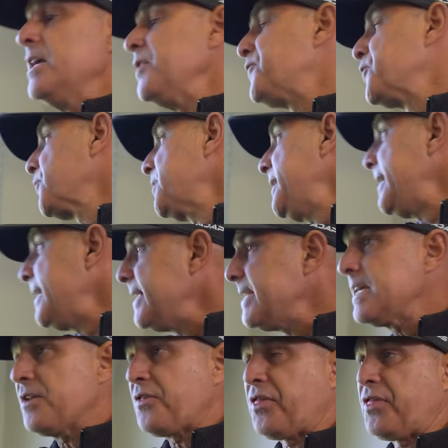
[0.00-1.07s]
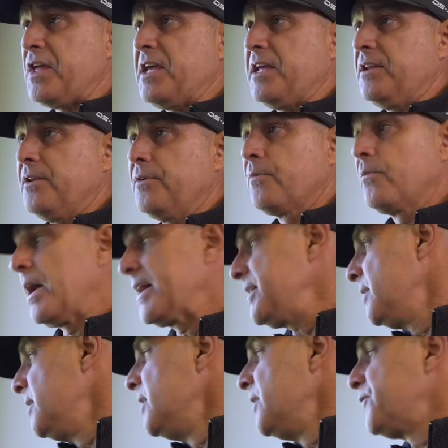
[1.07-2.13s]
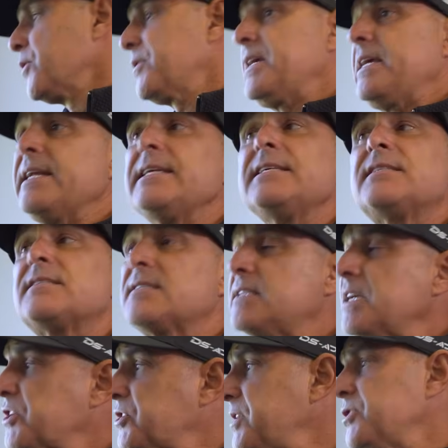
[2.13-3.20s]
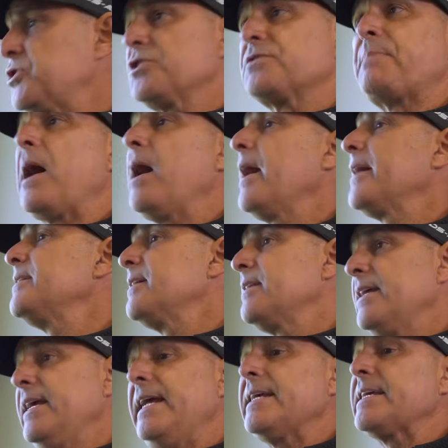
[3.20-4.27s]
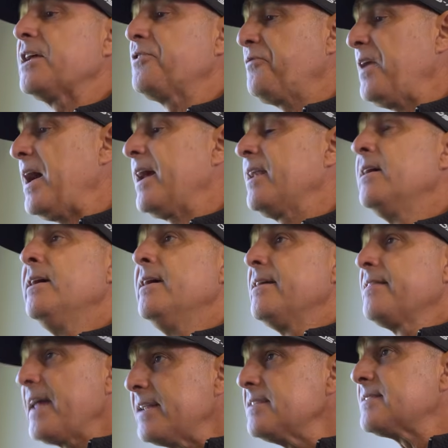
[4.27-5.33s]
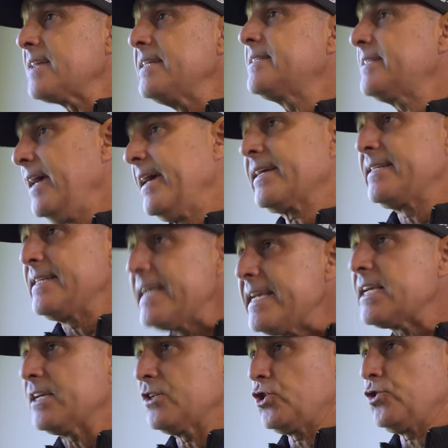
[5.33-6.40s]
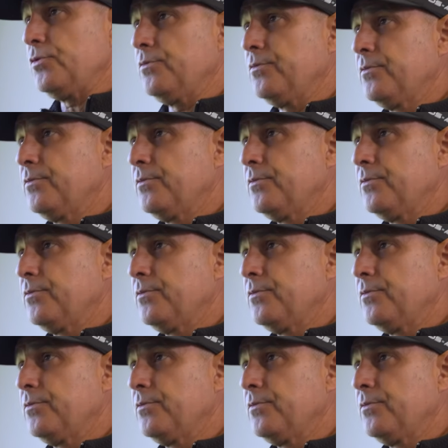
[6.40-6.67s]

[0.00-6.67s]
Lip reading: if you're hitting it thin, right? If you're hitting 6 inches behind it and hitting it fat, that is a technique issue.